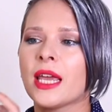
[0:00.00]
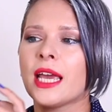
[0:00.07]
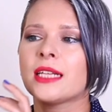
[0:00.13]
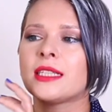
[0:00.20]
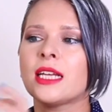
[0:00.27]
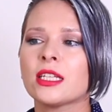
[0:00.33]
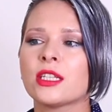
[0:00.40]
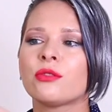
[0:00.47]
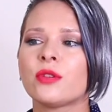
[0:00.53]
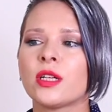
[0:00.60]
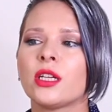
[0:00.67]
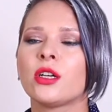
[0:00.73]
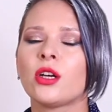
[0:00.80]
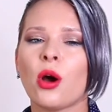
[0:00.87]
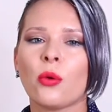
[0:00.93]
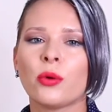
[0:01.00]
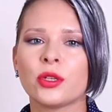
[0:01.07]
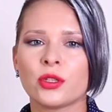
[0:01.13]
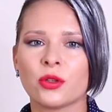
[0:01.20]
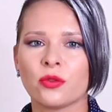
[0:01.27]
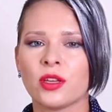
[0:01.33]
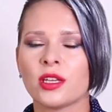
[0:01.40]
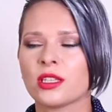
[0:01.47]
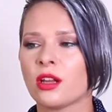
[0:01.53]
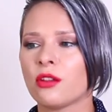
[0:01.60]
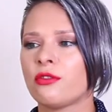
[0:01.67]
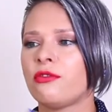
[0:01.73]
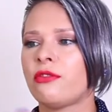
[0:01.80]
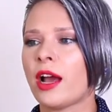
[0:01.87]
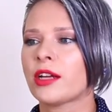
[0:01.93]
it doesn't really go into this
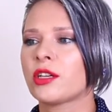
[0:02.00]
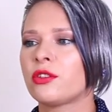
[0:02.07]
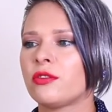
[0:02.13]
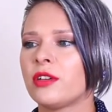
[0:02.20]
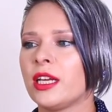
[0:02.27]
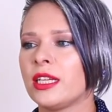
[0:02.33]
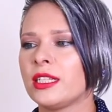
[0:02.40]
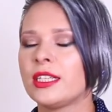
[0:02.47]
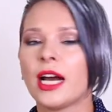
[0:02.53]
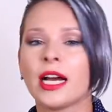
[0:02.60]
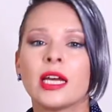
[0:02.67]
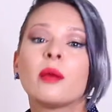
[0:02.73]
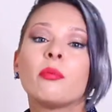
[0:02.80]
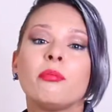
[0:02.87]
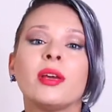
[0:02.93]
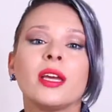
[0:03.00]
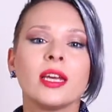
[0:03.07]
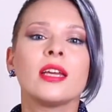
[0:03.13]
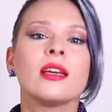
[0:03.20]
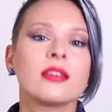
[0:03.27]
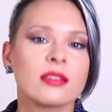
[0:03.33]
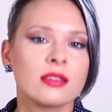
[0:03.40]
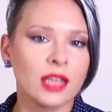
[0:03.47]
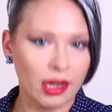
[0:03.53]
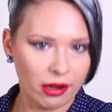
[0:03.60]
olfactory diabetes